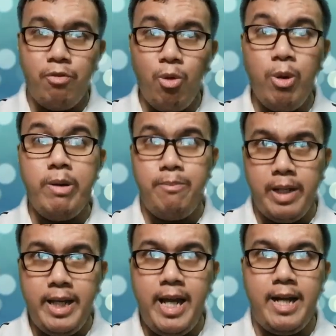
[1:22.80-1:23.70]
Before we
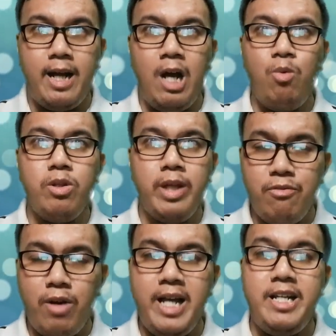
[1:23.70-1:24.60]
begin, I would
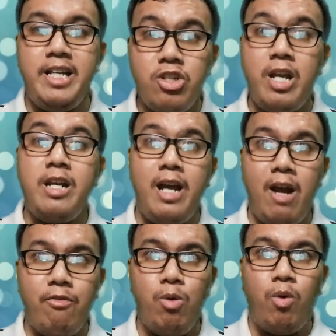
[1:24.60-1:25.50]
invite each and
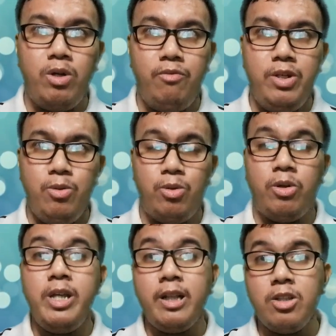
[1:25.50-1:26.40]
every one of you to
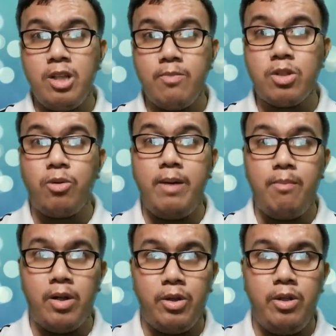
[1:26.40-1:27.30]
click the
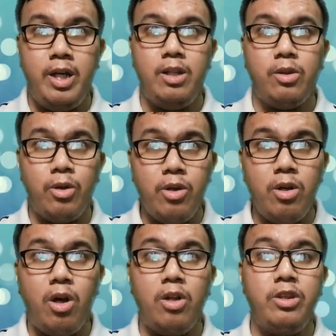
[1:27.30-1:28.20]
subscribe button and
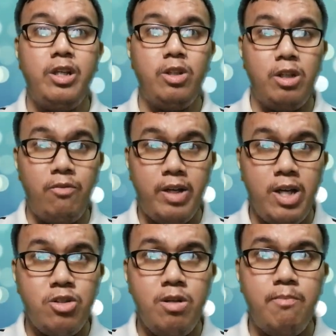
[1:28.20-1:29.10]
turn on the
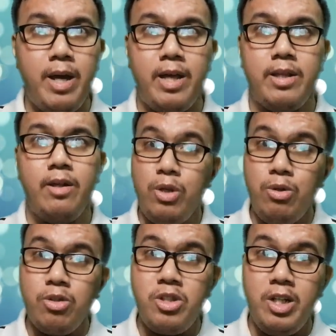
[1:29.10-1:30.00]
notification bell for
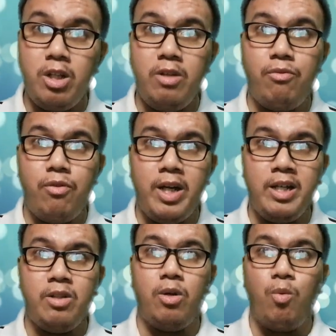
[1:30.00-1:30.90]
you to stay
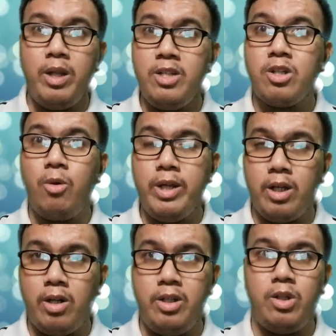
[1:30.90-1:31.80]
notified on what is
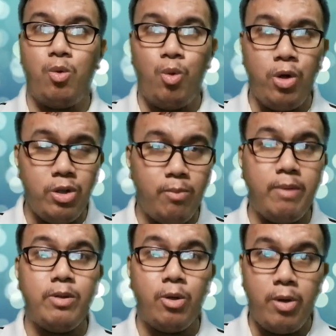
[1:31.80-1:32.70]
going on in the world of
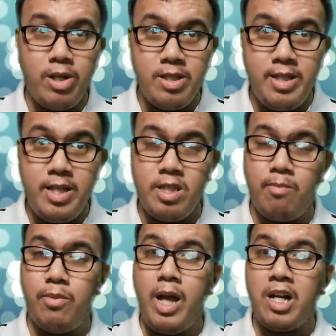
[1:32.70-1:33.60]
cryptocurrencies,
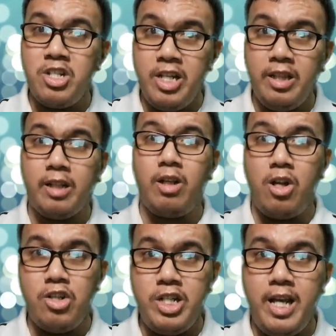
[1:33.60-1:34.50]
blockchain
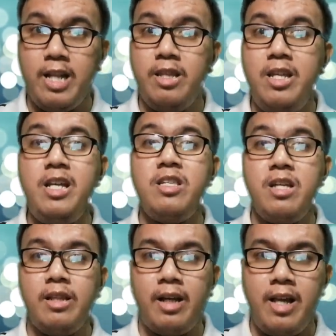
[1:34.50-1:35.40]
technology, and
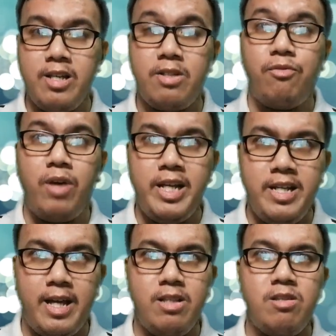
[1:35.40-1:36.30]
decentralized
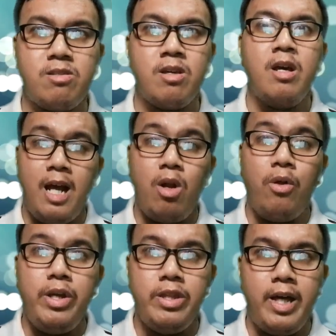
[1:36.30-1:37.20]
finance. And not
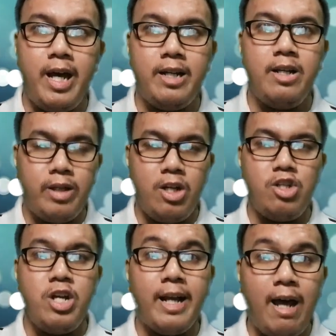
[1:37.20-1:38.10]
only that, you
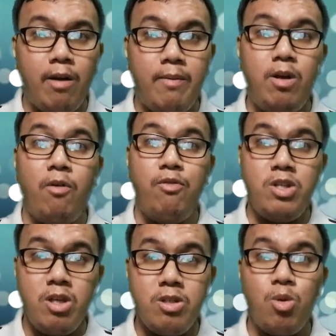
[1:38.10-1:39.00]
can check out my
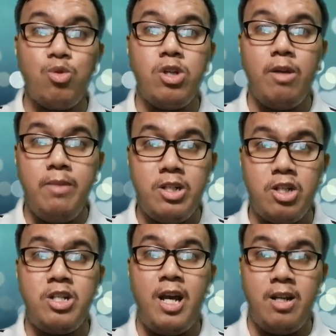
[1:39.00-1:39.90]
official social
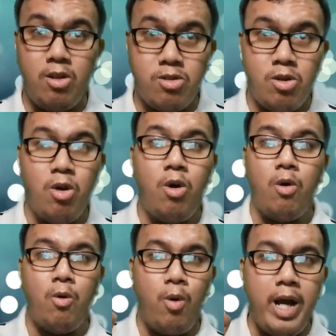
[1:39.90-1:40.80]
media channels
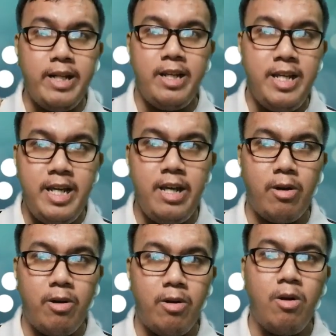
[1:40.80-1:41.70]
right
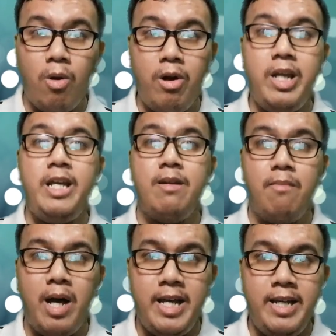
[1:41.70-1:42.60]
here or in
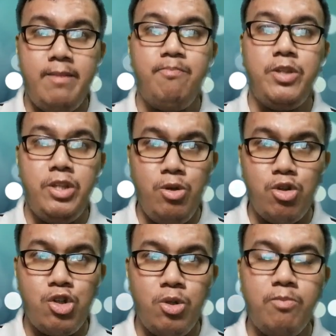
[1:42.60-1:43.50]
my
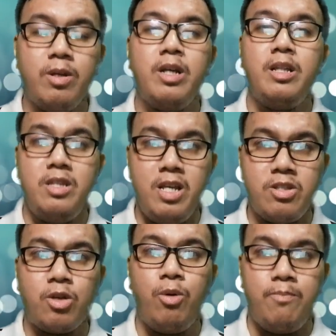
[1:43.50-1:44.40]
YouTube
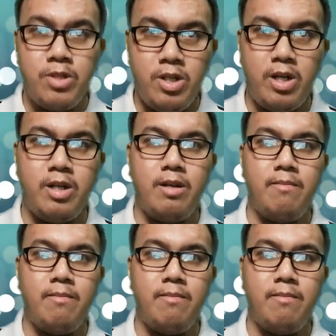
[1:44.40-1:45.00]
description.